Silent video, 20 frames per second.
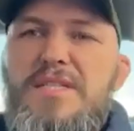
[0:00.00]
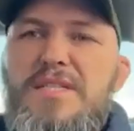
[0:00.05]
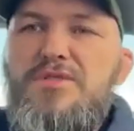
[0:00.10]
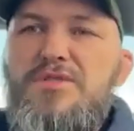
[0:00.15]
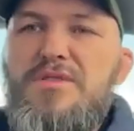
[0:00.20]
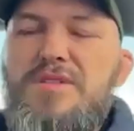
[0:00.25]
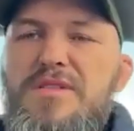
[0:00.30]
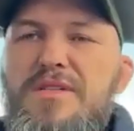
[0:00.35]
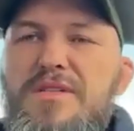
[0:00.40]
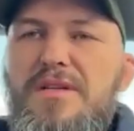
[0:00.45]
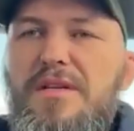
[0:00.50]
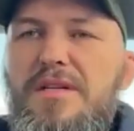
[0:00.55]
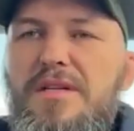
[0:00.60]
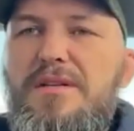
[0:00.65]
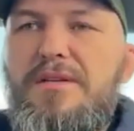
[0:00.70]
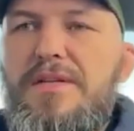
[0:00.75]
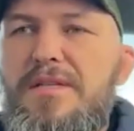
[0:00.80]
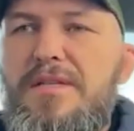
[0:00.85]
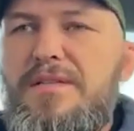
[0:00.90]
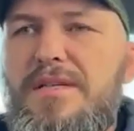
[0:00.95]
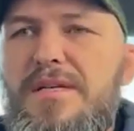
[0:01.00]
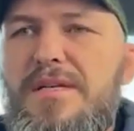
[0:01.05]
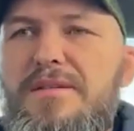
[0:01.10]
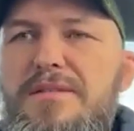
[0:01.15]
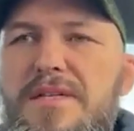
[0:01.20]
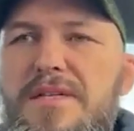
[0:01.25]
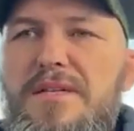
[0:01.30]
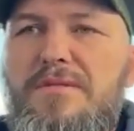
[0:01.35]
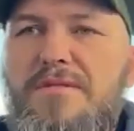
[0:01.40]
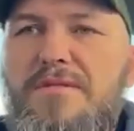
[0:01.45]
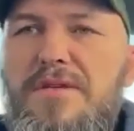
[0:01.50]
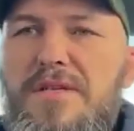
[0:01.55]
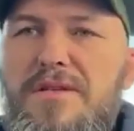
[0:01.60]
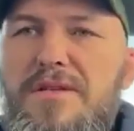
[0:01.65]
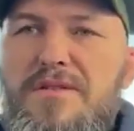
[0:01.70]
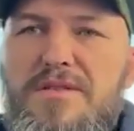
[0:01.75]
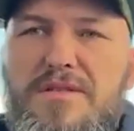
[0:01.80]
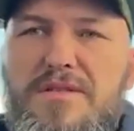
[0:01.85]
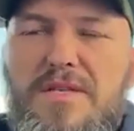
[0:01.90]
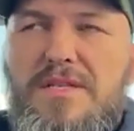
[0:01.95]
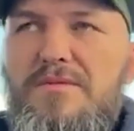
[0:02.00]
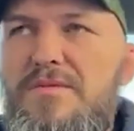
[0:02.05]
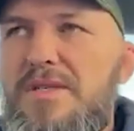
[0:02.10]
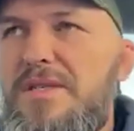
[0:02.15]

interested in going anywhere else. So I didn't want to